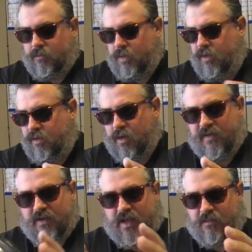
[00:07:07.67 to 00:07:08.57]
you know, you don't
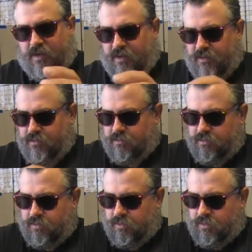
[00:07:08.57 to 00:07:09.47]
have a lot of money.
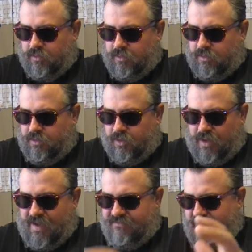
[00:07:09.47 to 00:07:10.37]
You
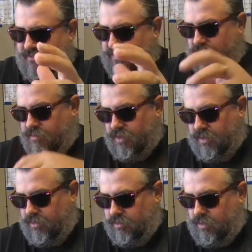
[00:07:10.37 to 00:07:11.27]
don't have to have a lot of money.